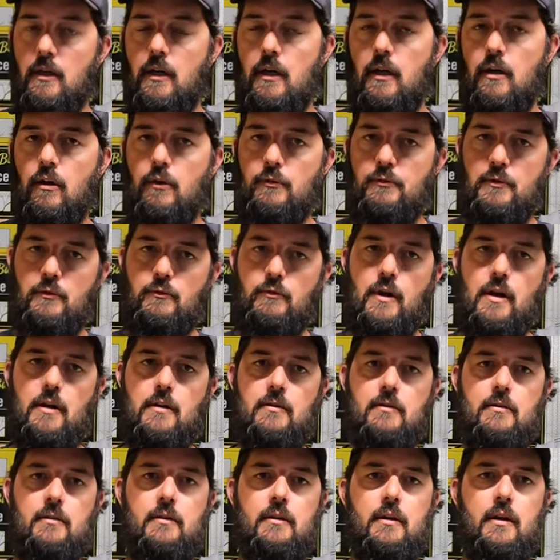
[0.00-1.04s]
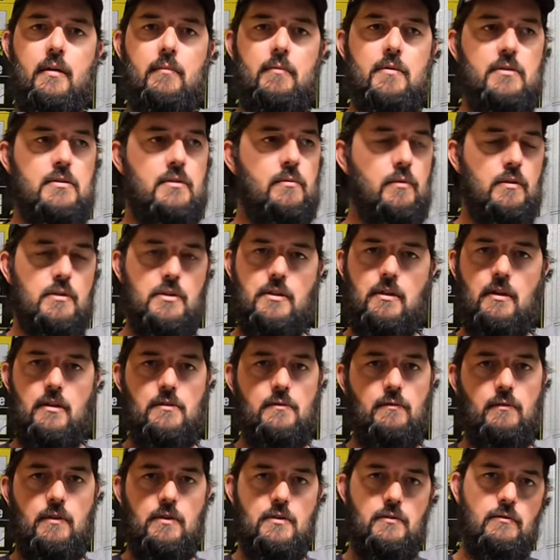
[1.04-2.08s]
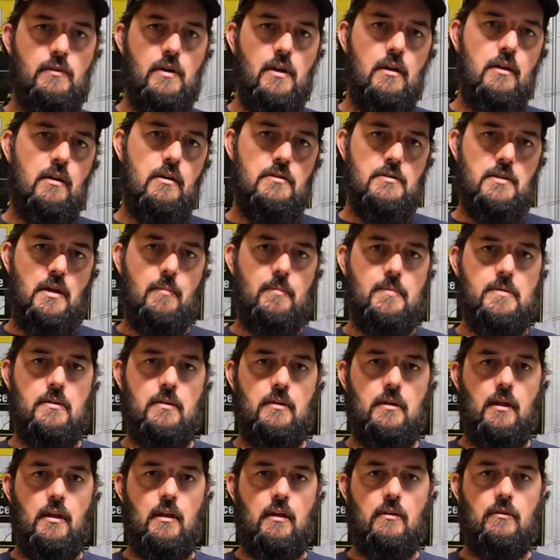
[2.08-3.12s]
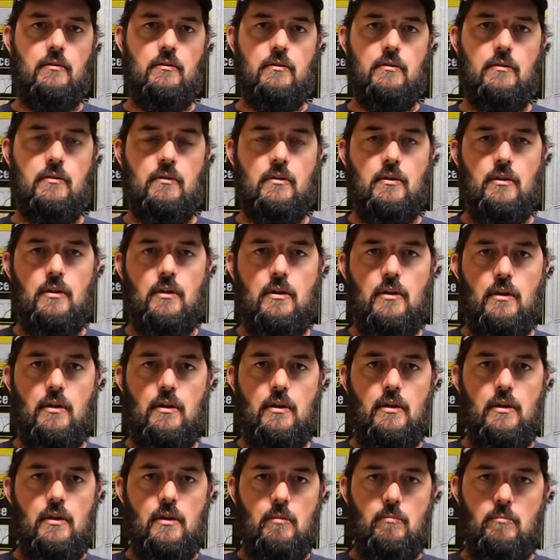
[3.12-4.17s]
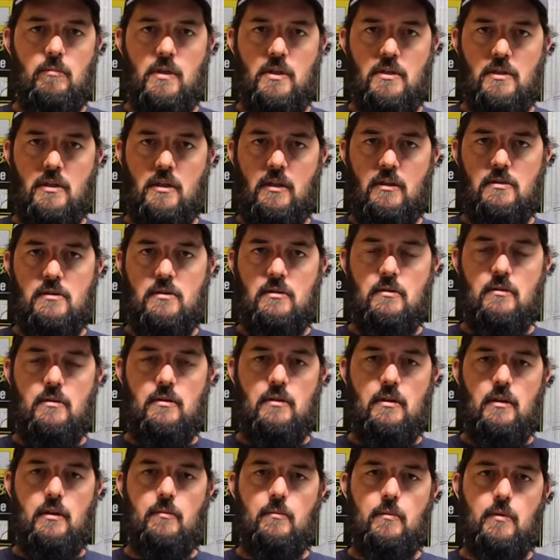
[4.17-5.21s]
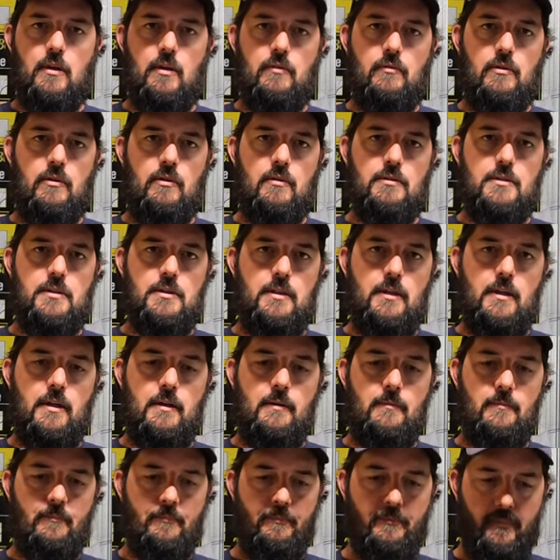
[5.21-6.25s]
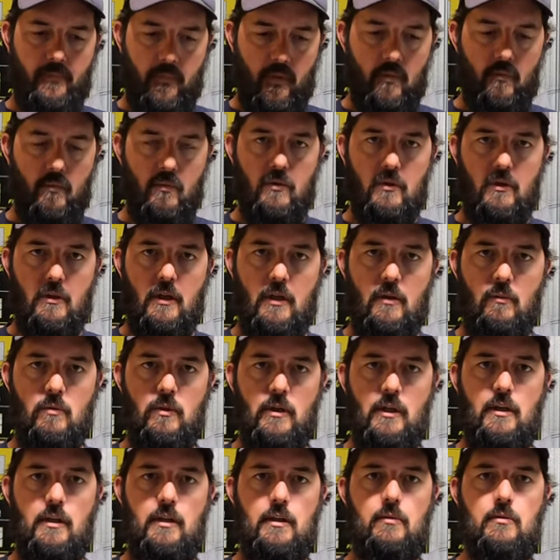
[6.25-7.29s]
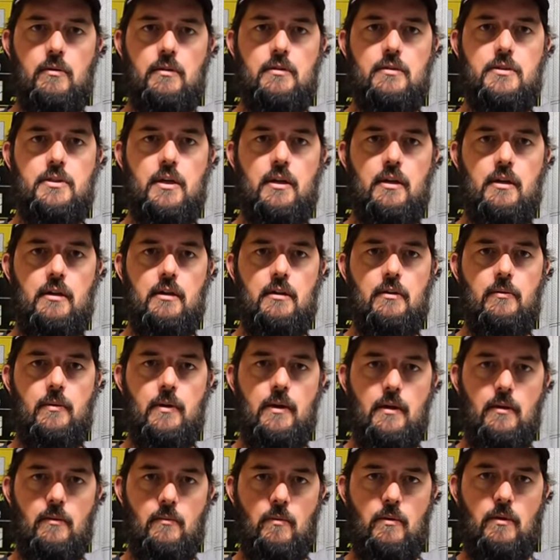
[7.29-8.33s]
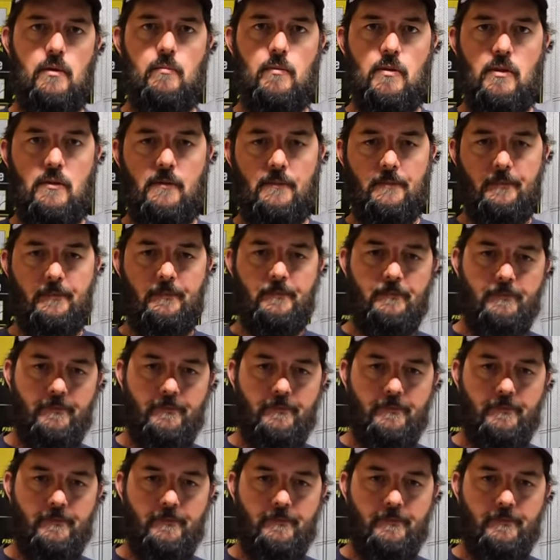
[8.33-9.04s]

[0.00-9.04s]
uh, off the front um, just to watch those fish follows, ups and downs and missed hits and, and whatever else. So we'll, uh, we'll get into it and show you uh, what I mean.